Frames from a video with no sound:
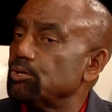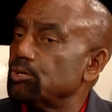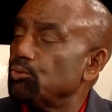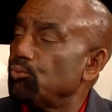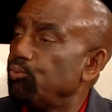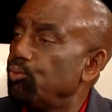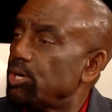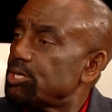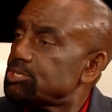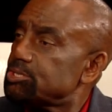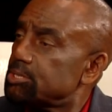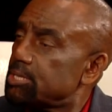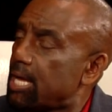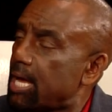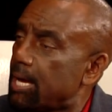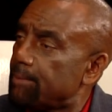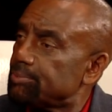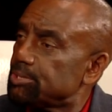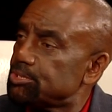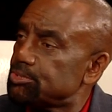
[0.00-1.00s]
And what should
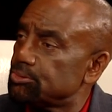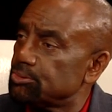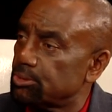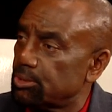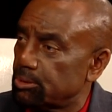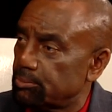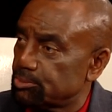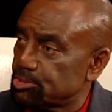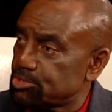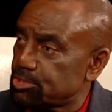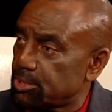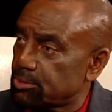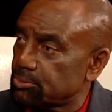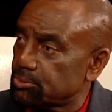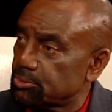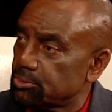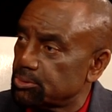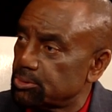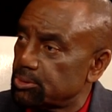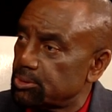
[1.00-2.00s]
happen to a
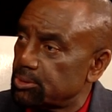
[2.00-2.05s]
homosexual?